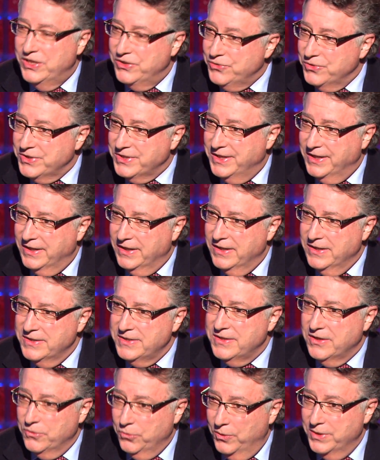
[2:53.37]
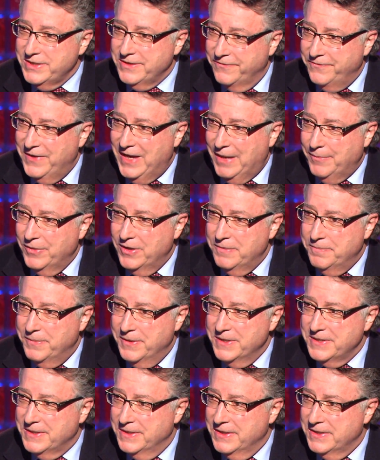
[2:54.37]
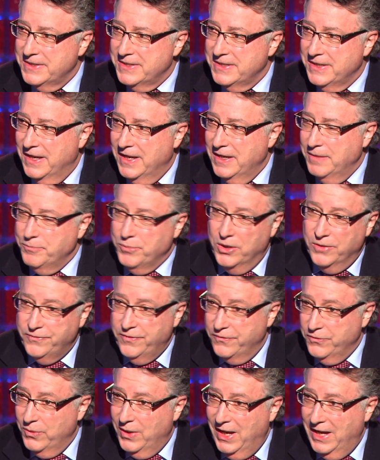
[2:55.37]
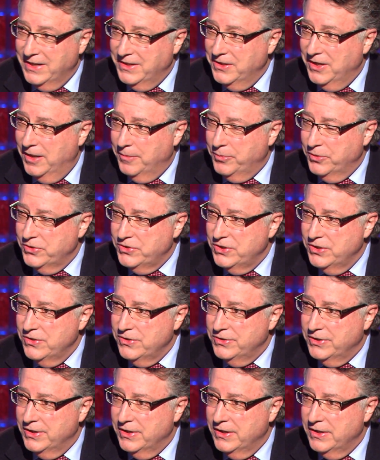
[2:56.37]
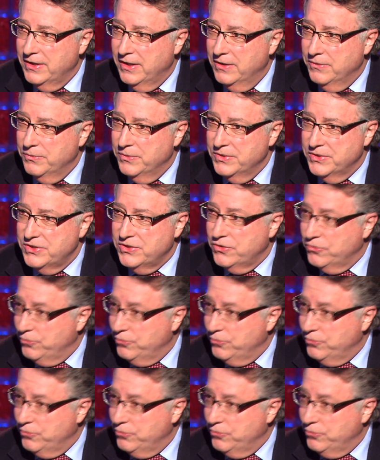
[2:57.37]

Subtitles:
interesting is there was a family business, and both of you had an opportunity. It was